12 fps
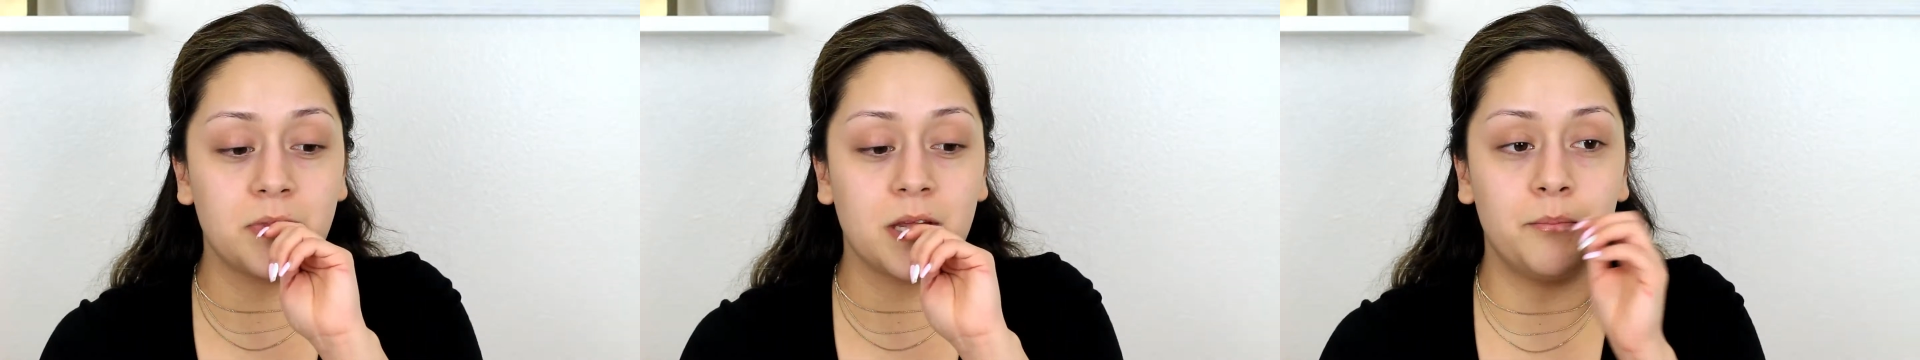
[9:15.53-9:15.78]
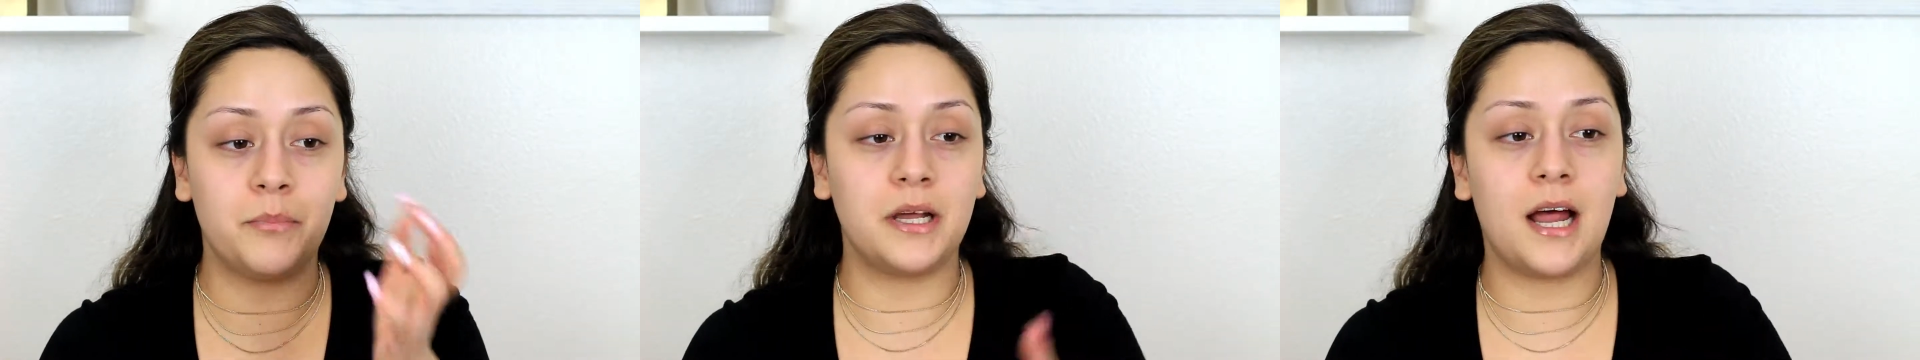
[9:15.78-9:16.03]

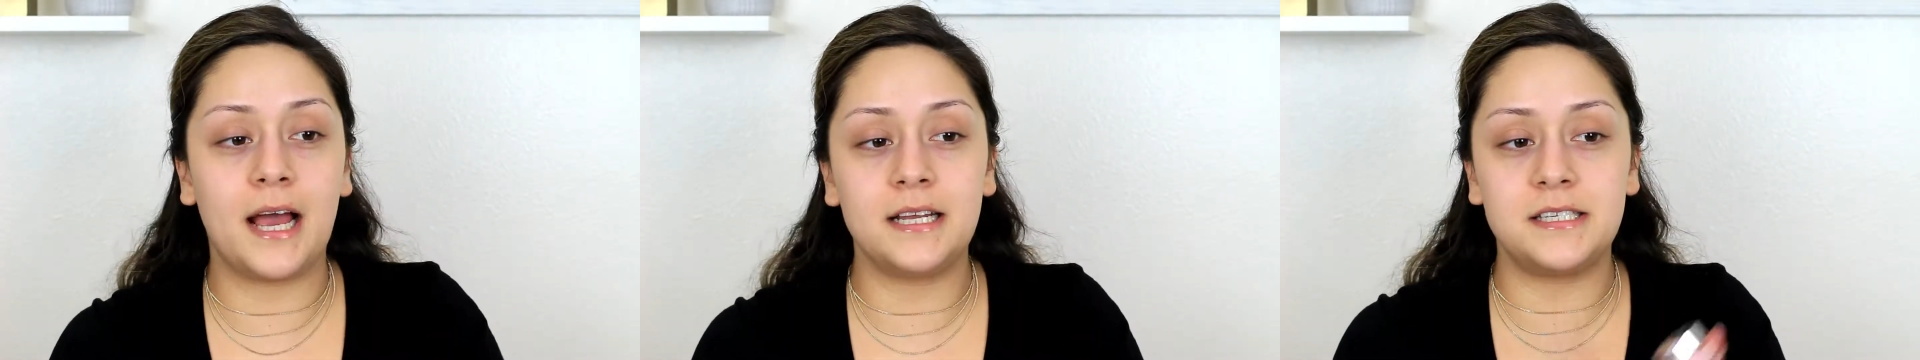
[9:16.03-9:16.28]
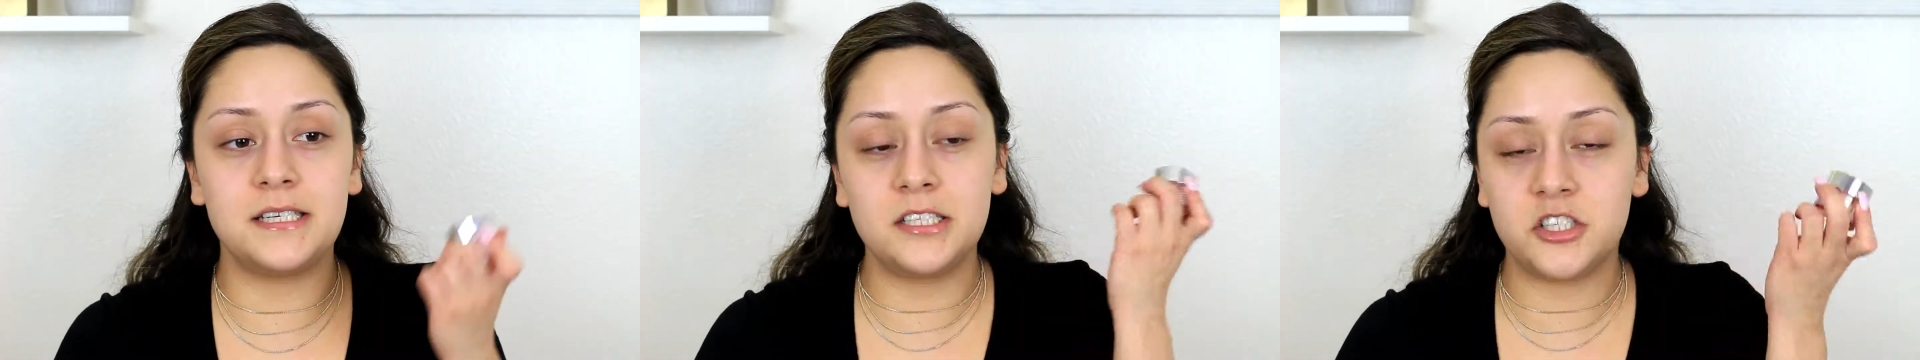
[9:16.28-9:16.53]
but I
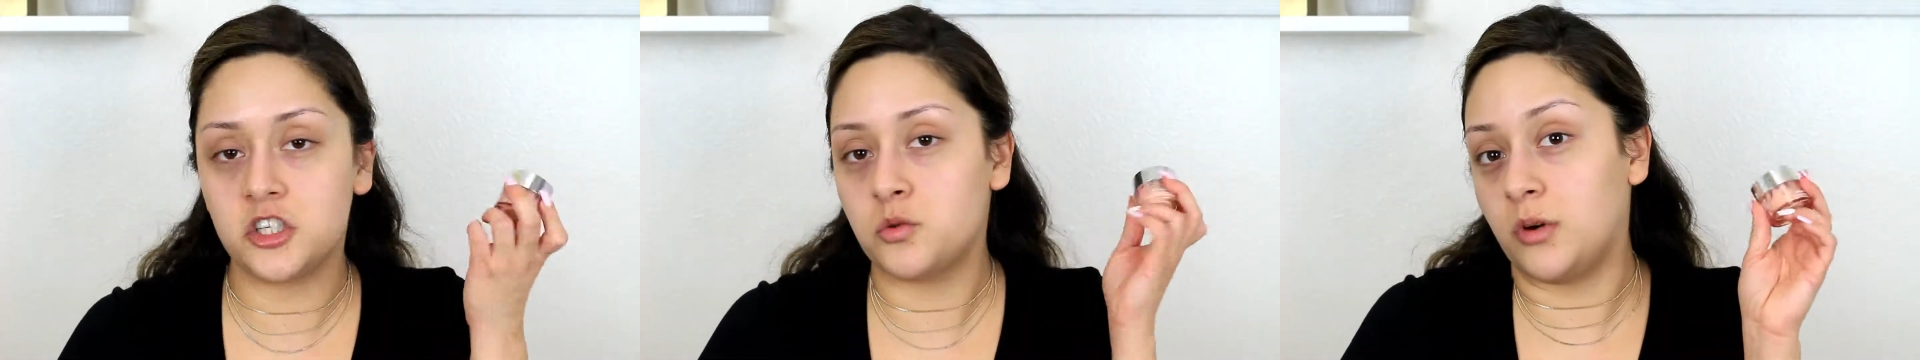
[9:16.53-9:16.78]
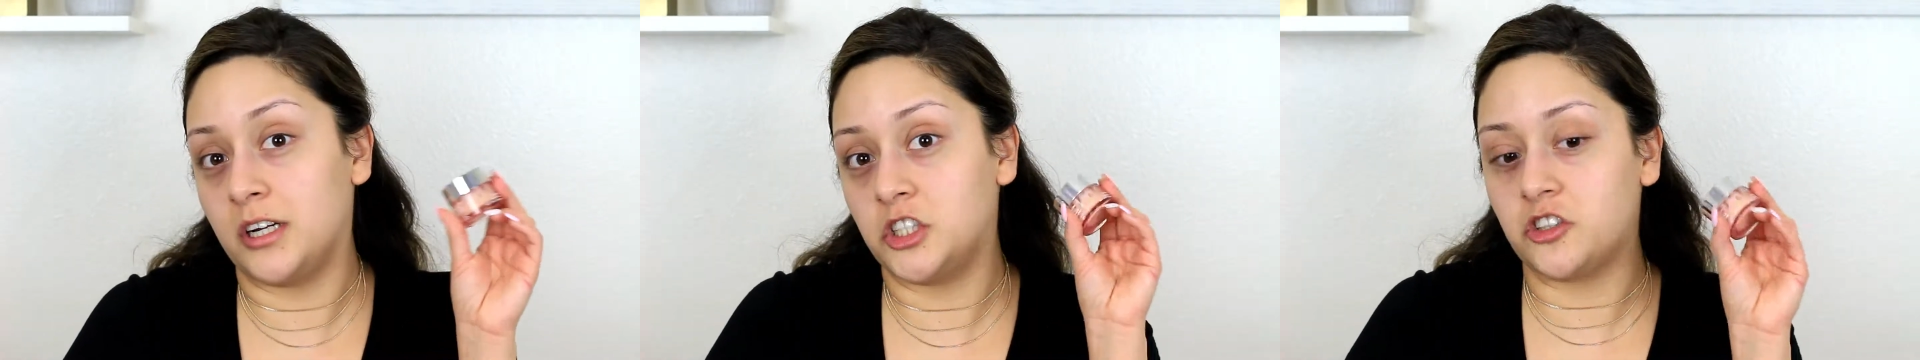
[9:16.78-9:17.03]
did just
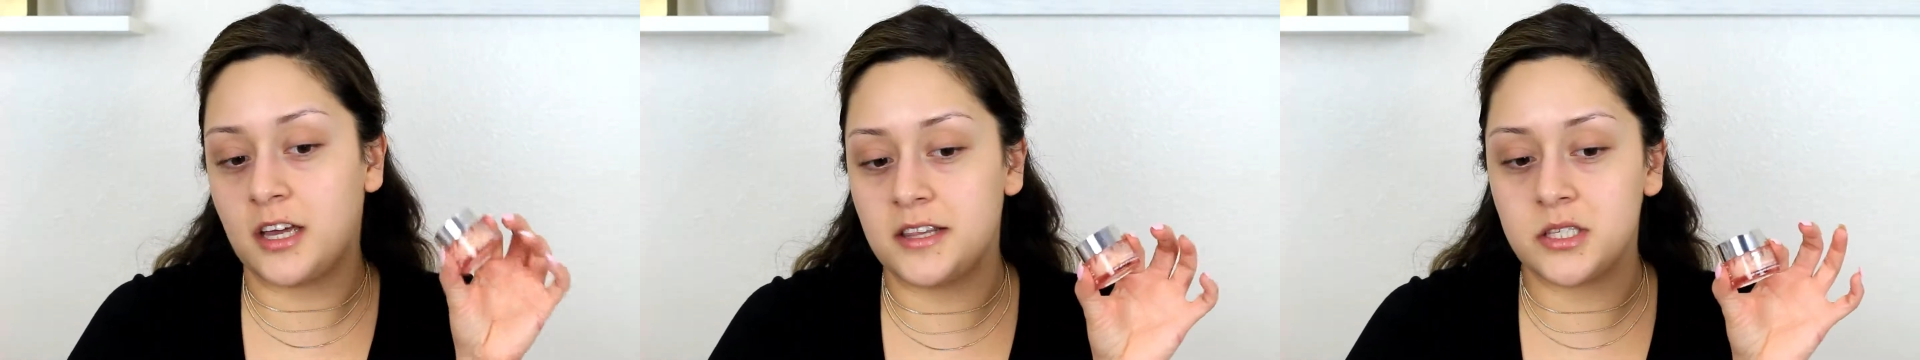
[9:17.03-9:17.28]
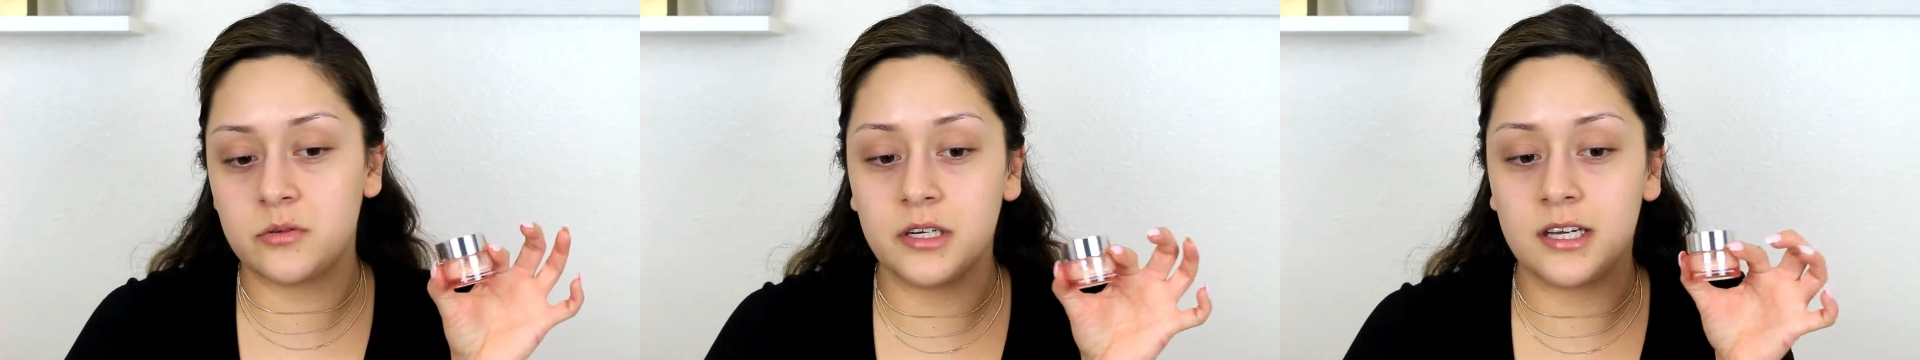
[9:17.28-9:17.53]
want to try
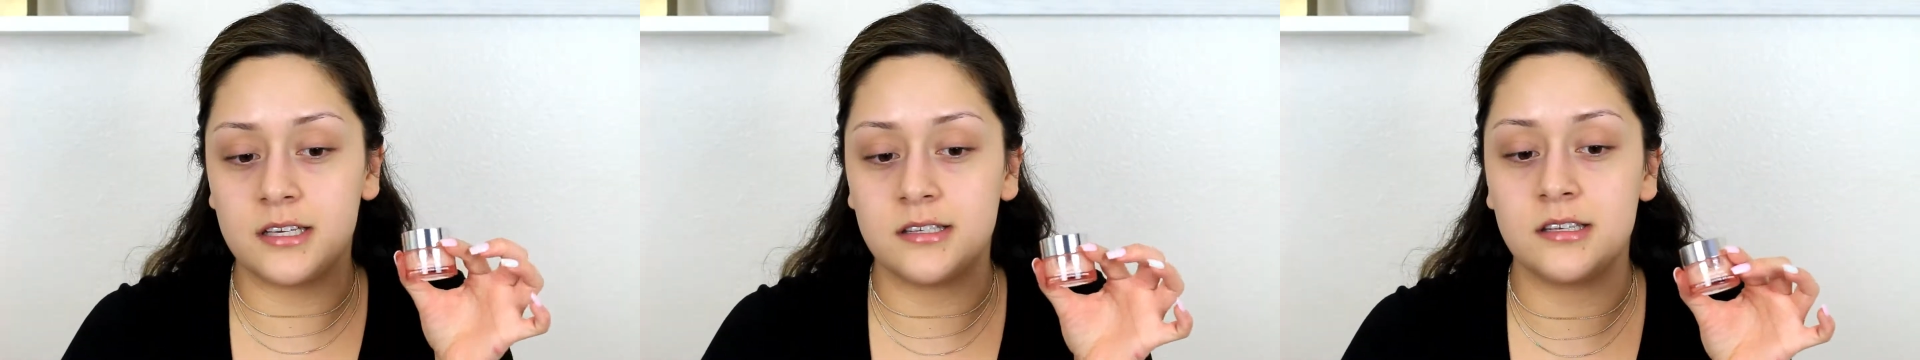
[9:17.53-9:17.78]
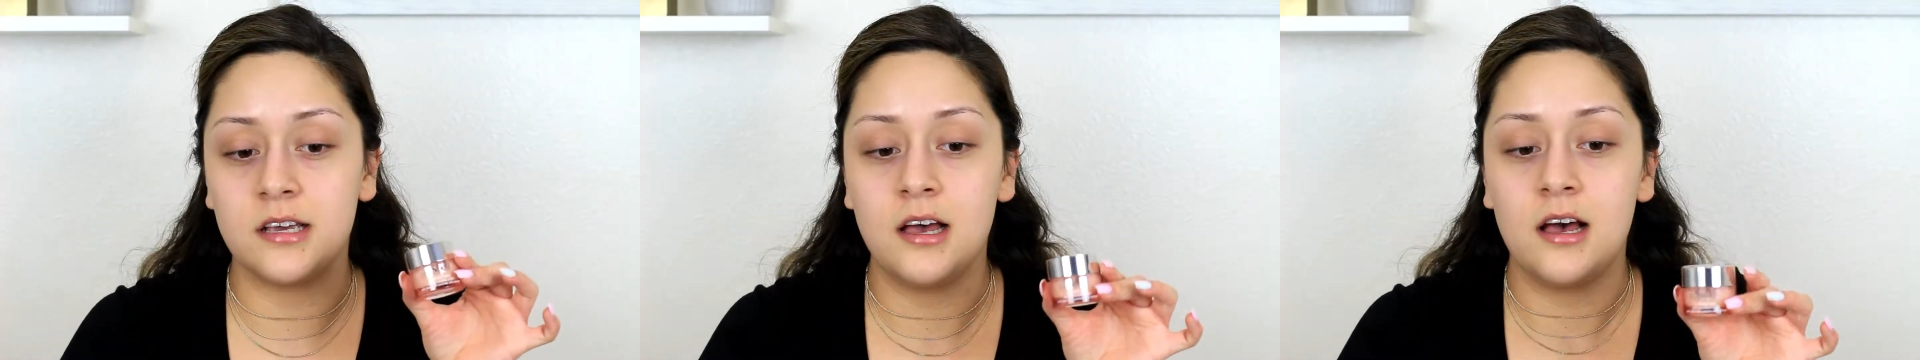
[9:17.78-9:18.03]
this one because